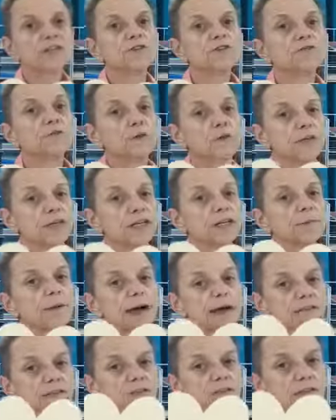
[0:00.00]
do 14
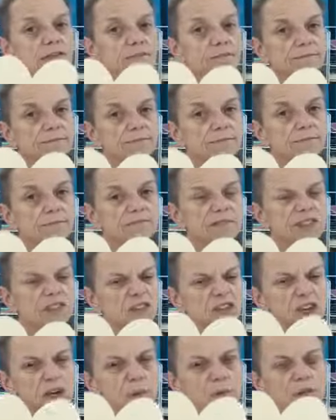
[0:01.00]
passes. I don't
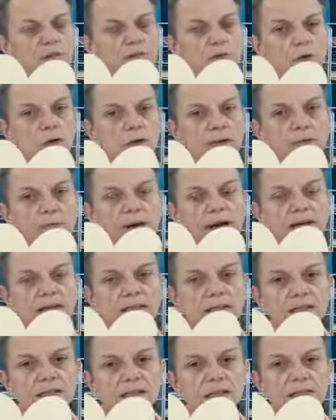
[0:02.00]
care about the 14
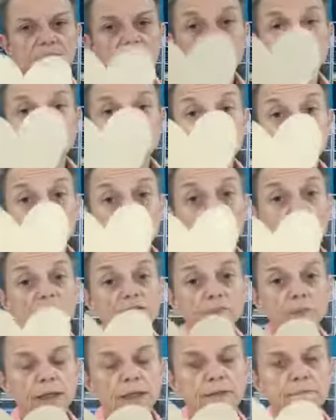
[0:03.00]
passes. This was the
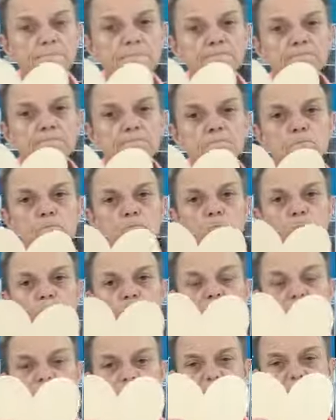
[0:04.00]
craft blade.
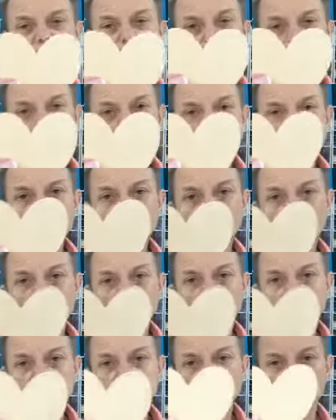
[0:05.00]
It did 14
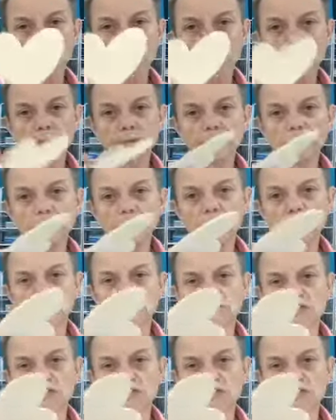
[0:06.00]
passes. I probably could have